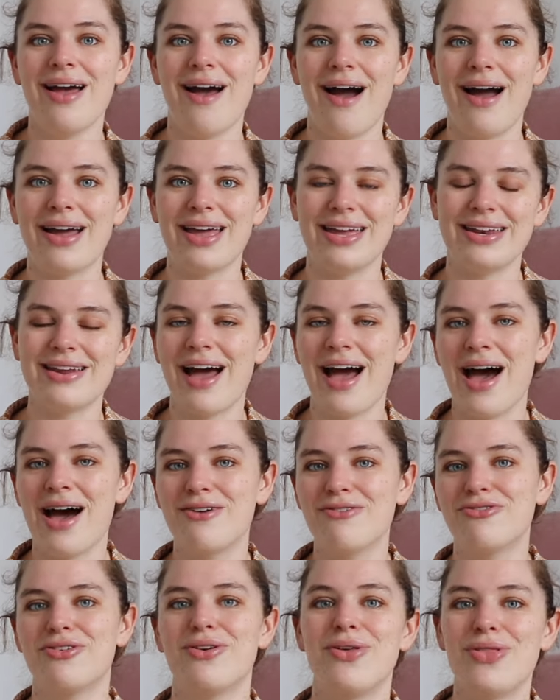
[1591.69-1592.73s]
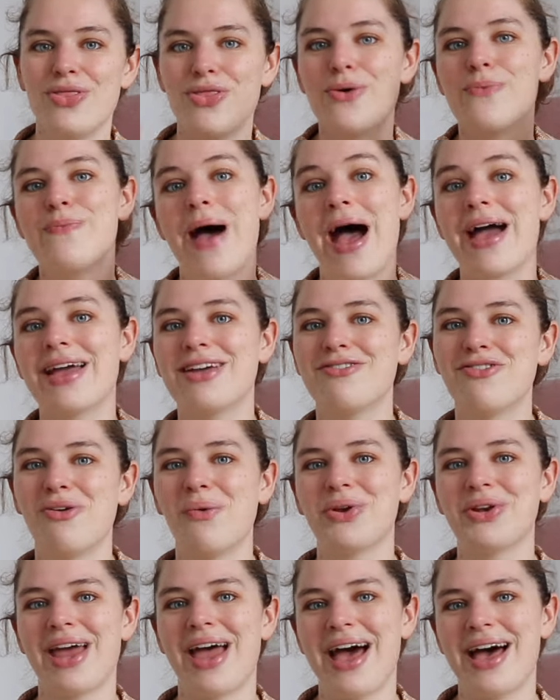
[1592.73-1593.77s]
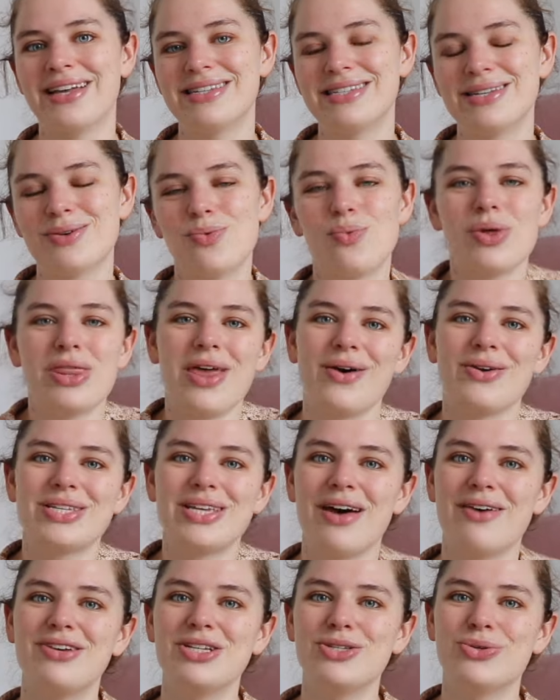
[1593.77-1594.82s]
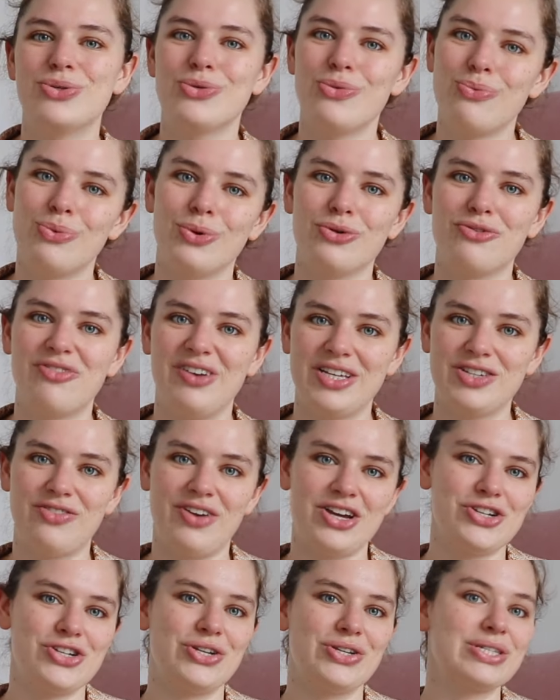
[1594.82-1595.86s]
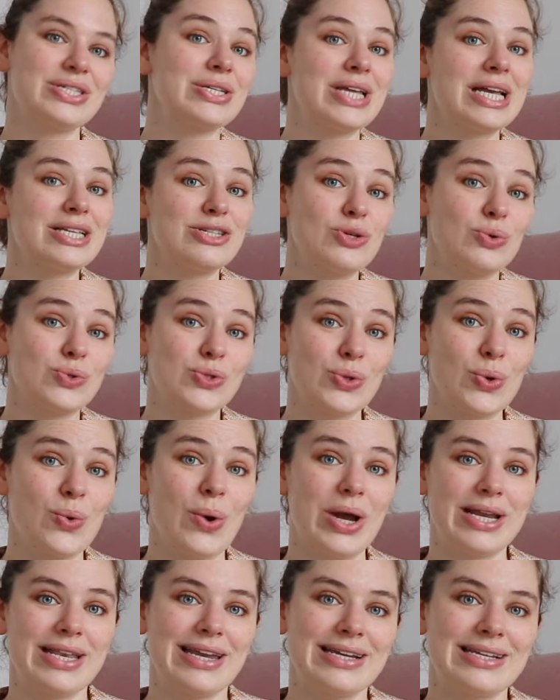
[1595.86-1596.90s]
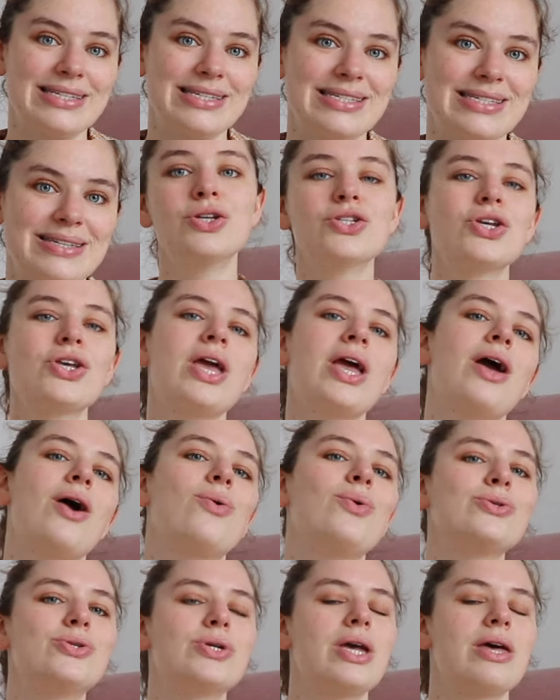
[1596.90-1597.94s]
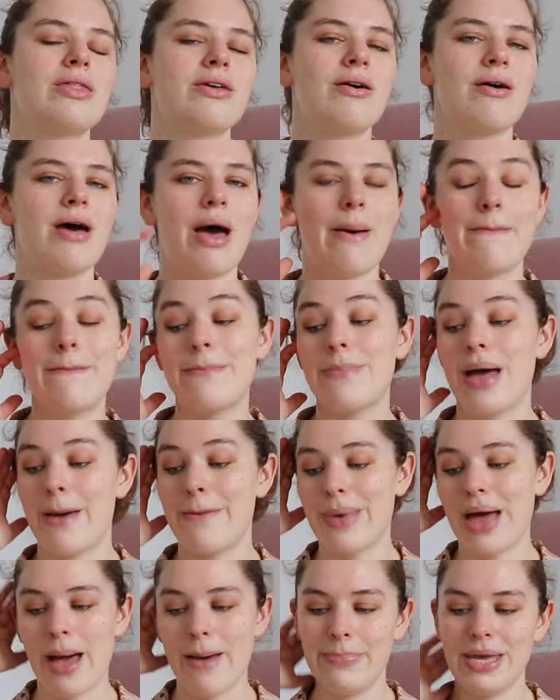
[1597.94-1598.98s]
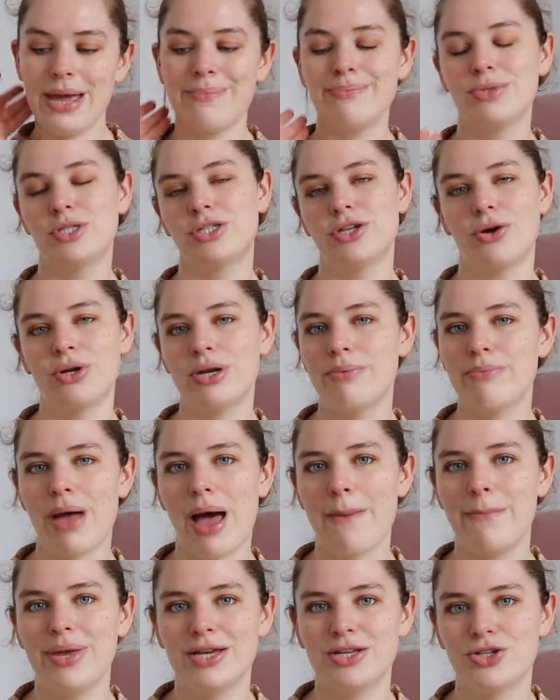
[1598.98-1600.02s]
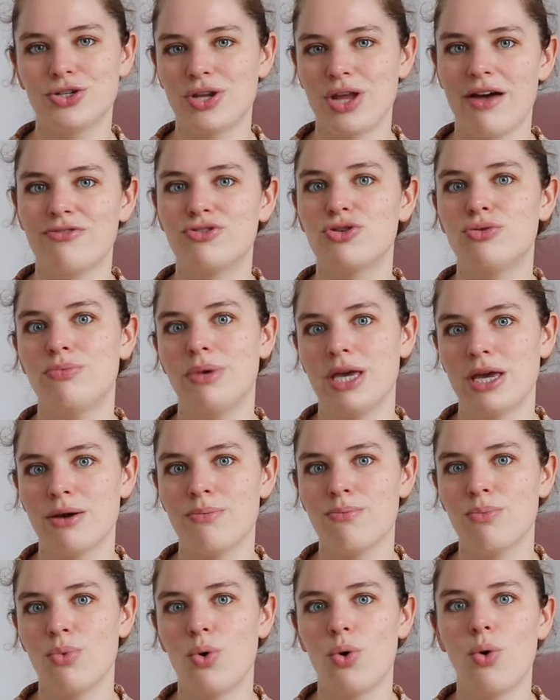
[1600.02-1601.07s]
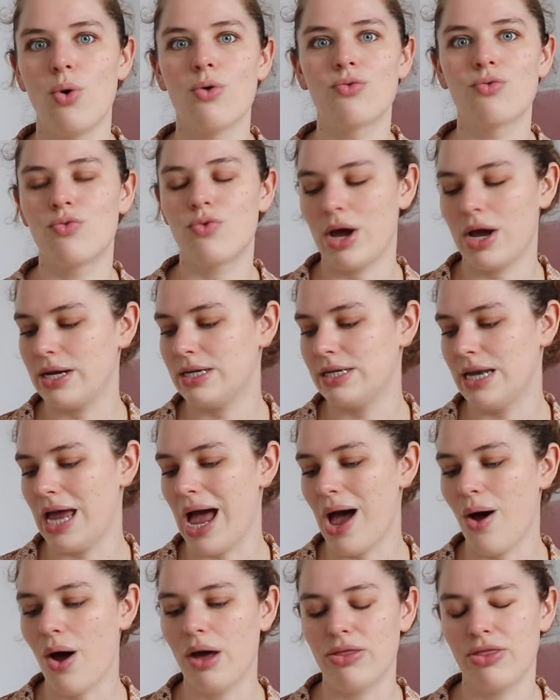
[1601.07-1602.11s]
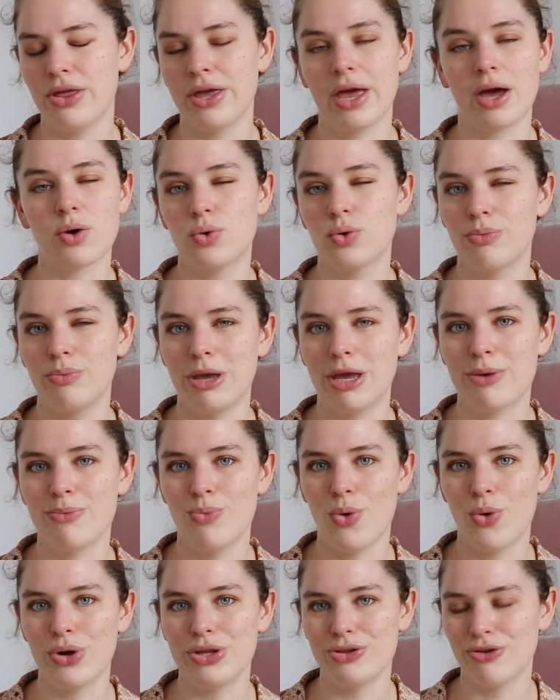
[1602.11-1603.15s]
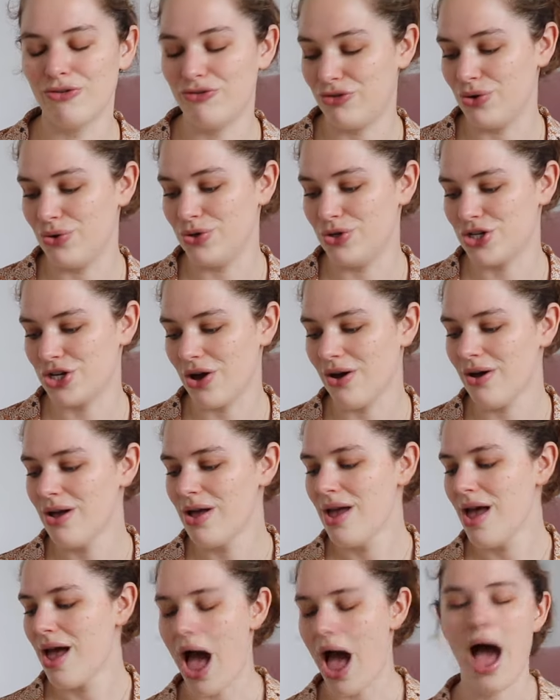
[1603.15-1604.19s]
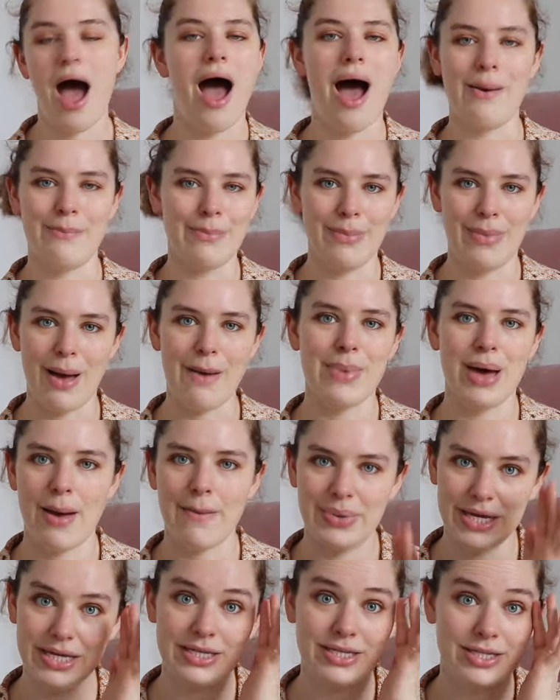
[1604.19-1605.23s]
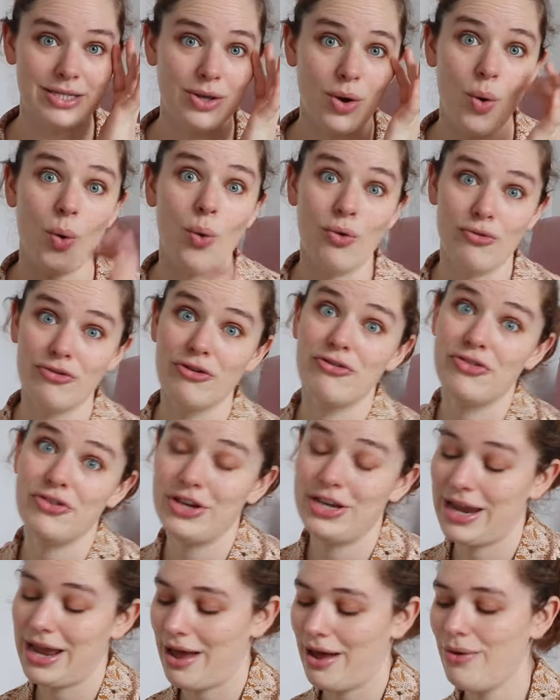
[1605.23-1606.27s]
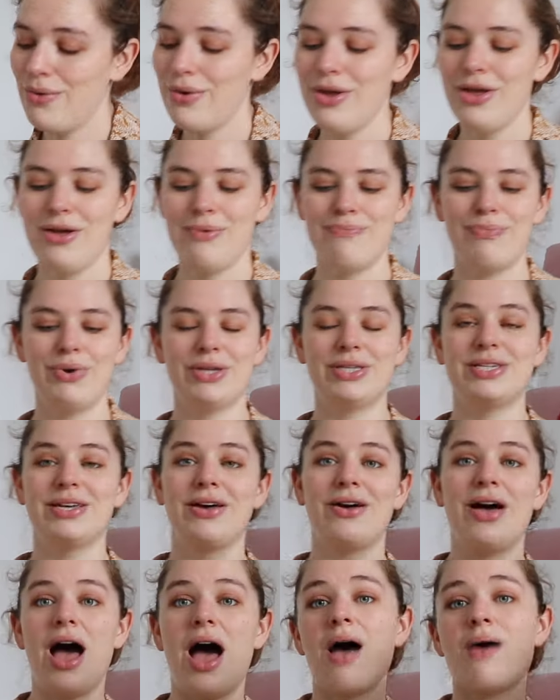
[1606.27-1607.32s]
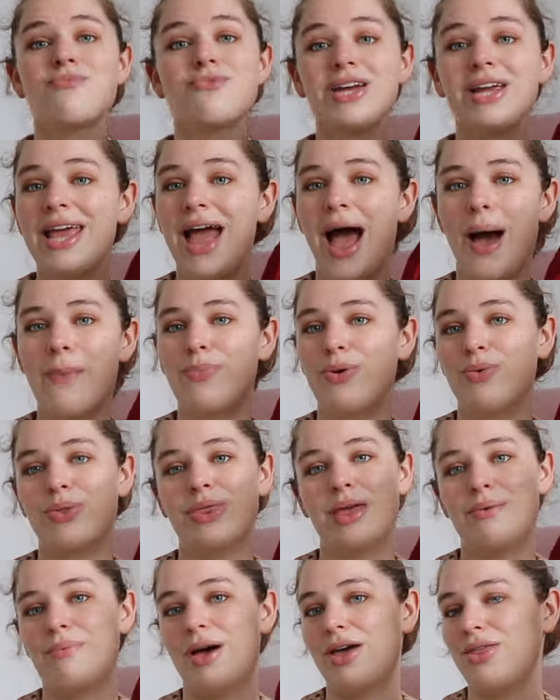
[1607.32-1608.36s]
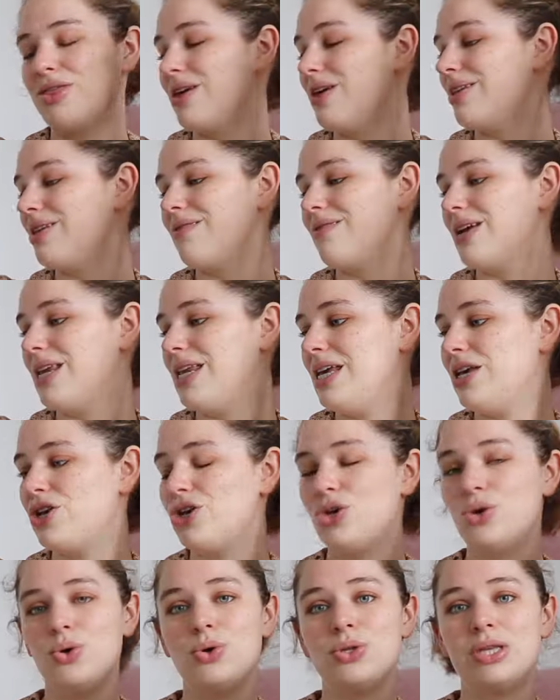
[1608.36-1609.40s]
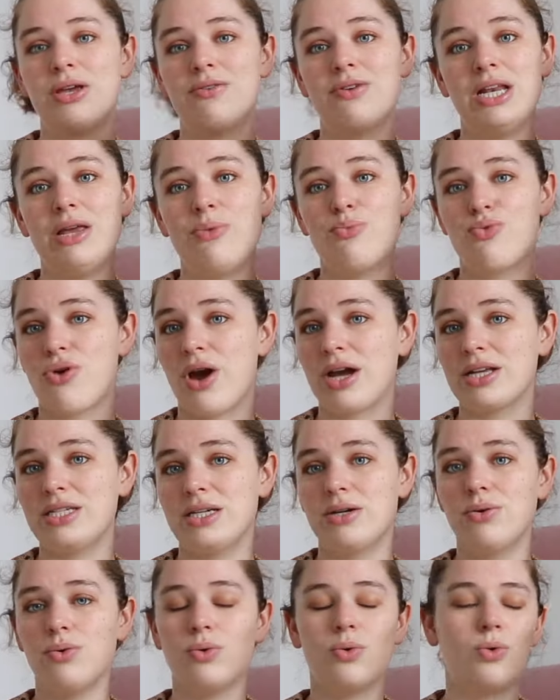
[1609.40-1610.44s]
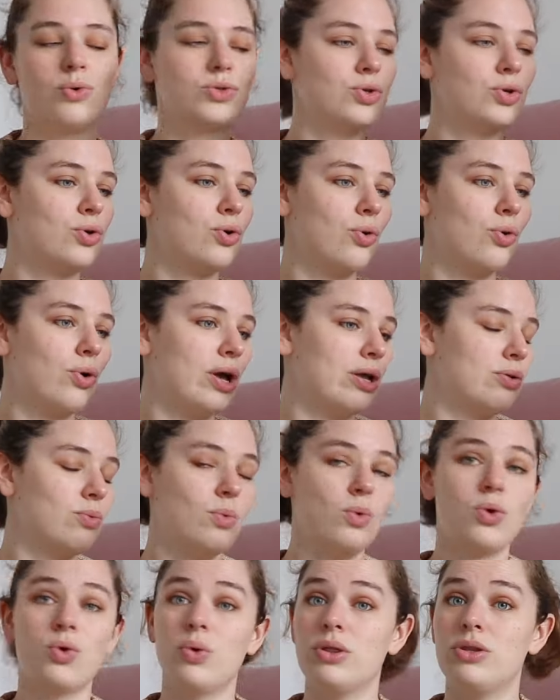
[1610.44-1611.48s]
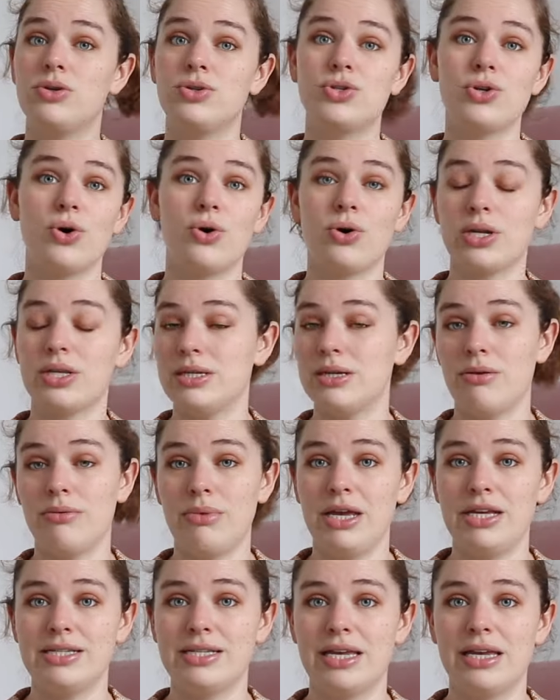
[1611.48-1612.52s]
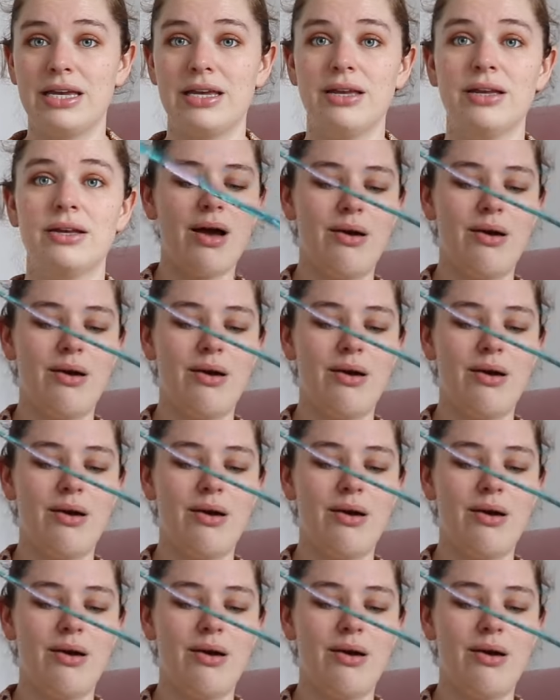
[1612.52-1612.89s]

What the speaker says: I can have the bag everyone has without having to support fast fashion, so that's also quite nice. So yeah, altogether I'm happy I'm done. I'm happy I don't have to make more right now. I think I could make more in the future. I'm happy it's over for now, but I'm really happy with them. I think they're really cute, they're really practical to go and walk with the dog, they're amazing.